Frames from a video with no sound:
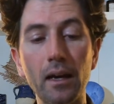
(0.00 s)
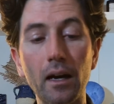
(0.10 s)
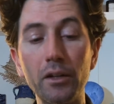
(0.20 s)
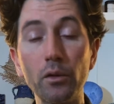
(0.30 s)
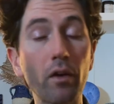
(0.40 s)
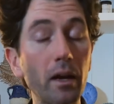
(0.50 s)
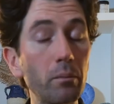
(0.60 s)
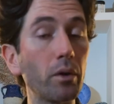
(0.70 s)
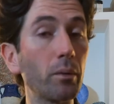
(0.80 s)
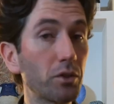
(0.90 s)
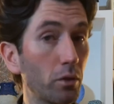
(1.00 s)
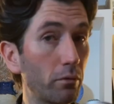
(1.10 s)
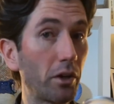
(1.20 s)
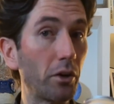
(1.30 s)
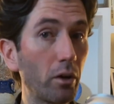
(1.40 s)
You'll find pretty much all
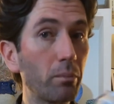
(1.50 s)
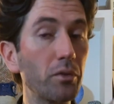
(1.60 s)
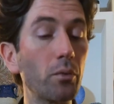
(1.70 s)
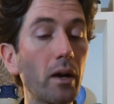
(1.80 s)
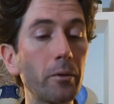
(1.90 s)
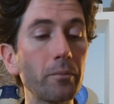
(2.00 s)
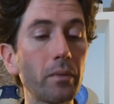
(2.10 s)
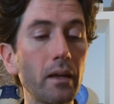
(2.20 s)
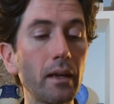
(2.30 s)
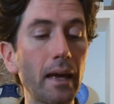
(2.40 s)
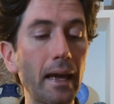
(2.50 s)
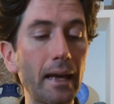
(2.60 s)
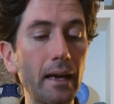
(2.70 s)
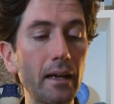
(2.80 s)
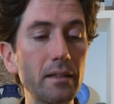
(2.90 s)
over Europe as well.
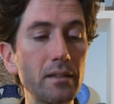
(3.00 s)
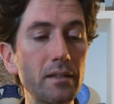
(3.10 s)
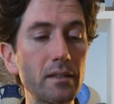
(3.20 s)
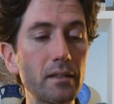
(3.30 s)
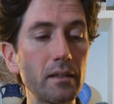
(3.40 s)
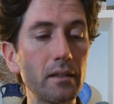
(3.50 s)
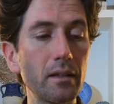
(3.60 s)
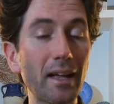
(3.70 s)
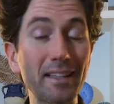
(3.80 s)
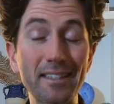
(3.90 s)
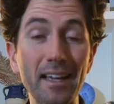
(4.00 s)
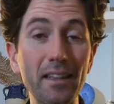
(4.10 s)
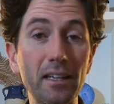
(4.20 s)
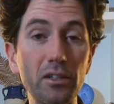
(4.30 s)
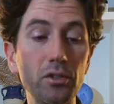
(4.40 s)
And that
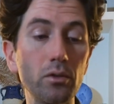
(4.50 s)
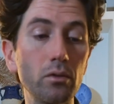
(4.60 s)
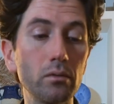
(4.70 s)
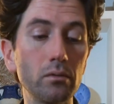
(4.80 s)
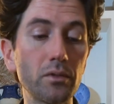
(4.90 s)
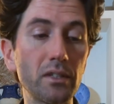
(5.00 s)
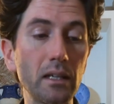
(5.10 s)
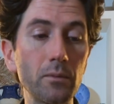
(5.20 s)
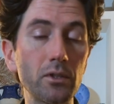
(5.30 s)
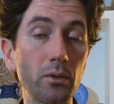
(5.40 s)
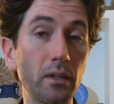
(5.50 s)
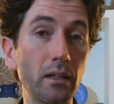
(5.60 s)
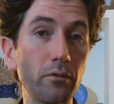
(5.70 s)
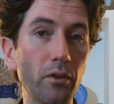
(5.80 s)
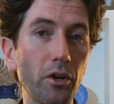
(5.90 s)
said, they do seem
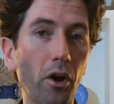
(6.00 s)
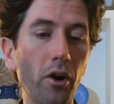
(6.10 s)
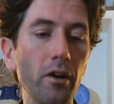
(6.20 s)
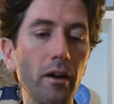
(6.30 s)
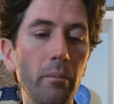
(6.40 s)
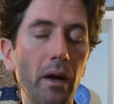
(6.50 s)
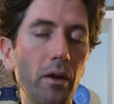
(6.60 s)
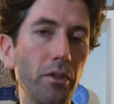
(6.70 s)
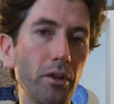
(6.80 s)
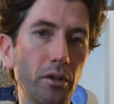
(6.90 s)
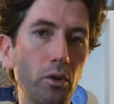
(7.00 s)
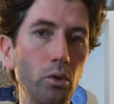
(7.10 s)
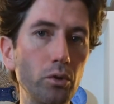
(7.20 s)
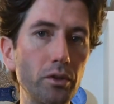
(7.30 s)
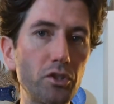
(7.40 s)
give a darn about their
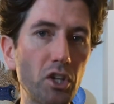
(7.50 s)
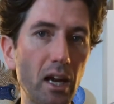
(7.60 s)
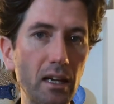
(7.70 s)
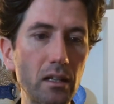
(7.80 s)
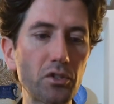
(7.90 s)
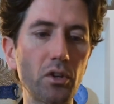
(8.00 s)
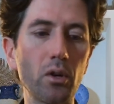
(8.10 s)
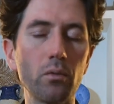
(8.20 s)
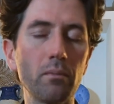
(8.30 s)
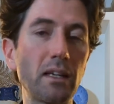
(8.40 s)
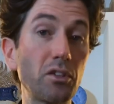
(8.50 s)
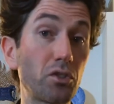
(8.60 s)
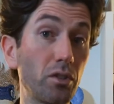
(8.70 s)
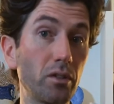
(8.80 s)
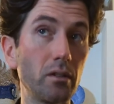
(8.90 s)
cold chain. So making
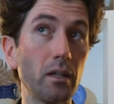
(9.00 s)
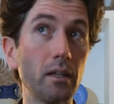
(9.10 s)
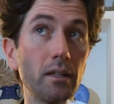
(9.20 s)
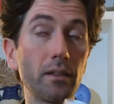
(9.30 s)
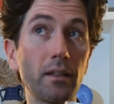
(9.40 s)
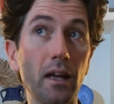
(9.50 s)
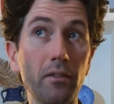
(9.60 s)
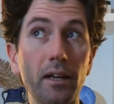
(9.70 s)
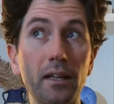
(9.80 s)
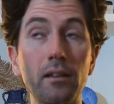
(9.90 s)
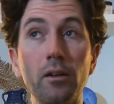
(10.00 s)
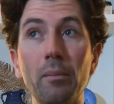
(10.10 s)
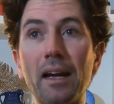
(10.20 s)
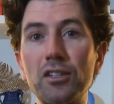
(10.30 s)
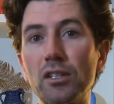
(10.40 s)
sure that like their
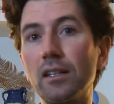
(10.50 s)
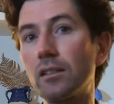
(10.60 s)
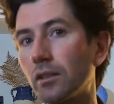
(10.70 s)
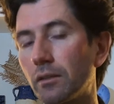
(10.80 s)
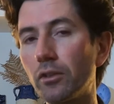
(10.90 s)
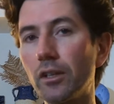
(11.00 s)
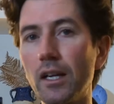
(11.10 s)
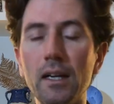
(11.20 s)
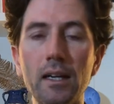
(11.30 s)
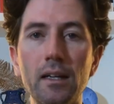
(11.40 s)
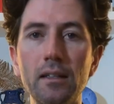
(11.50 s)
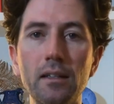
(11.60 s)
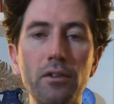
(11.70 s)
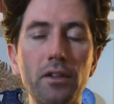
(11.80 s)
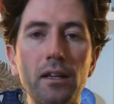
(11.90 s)
packaging and delivery and
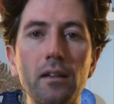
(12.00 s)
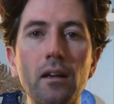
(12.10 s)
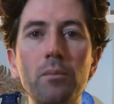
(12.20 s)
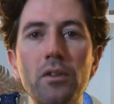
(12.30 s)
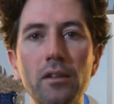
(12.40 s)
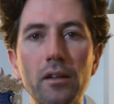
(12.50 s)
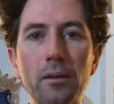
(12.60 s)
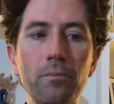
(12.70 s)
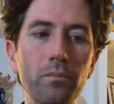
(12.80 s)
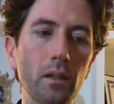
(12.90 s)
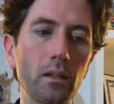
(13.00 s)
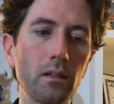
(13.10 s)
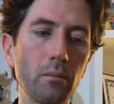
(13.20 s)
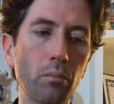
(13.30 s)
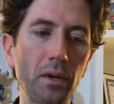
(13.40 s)
everything up to the
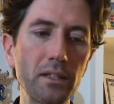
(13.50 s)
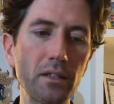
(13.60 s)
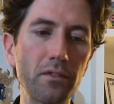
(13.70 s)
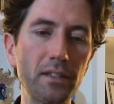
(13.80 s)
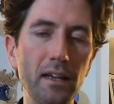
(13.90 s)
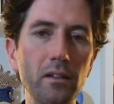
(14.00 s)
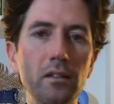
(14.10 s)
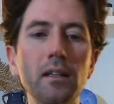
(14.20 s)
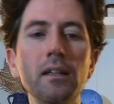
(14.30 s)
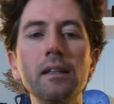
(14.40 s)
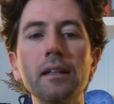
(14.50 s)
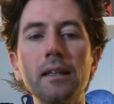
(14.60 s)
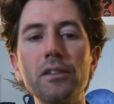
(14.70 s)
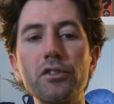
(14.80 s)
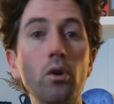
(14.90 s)
point of sale
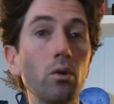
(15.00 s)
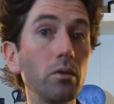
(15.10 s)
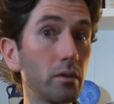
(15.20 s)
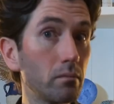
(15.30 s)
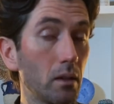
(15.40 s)
is cold.